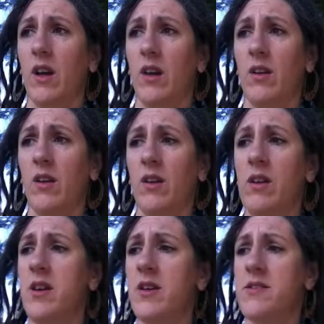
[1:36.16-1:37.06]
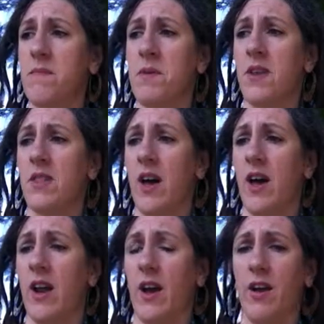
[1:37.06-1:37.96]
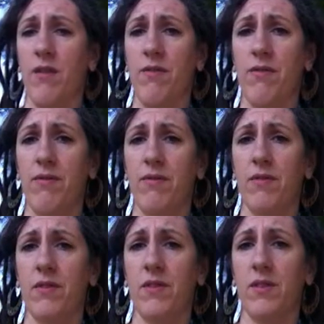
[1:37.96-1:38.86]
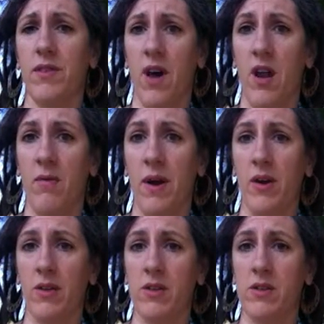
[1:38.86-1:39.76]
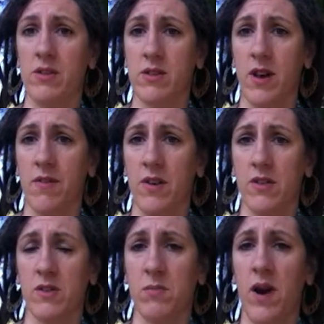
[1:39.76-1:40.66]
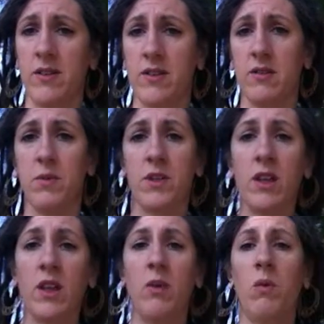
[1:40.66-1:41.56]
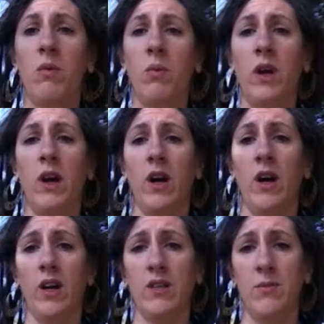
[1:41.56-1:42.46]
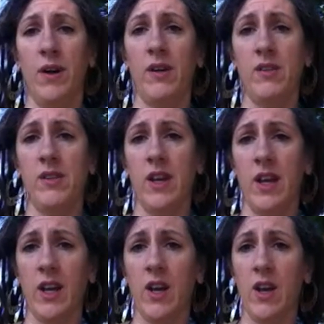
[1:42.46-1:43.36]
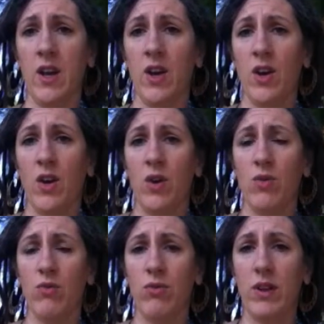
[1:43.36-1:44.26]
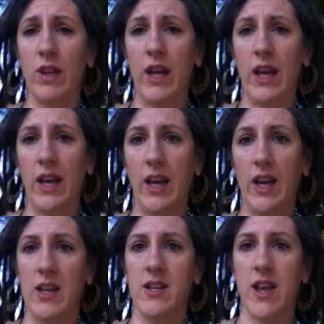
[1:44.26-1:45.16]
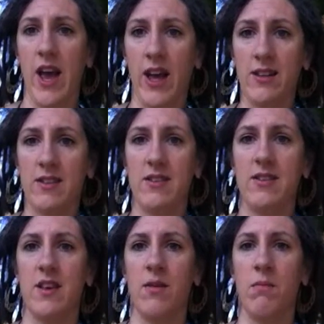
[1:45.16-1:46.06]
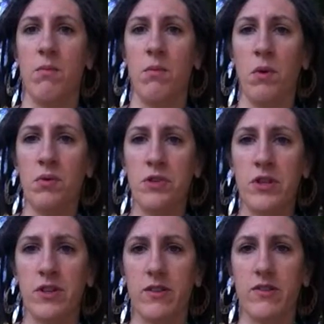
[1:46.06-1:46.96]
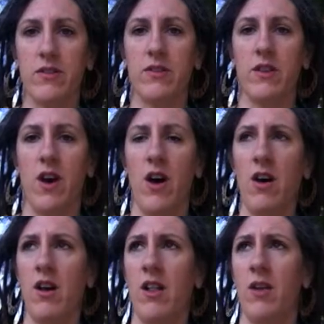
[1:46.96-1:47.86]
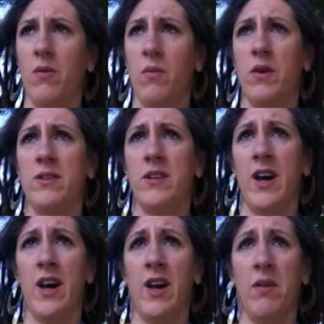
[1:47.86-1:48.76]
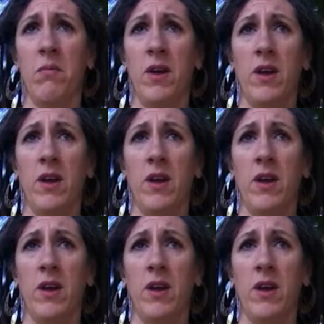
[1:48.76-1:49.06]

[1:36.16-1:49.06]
And something that I've thought about and discovered in this process, particularly when we are experiencing really intense emotions all at one time.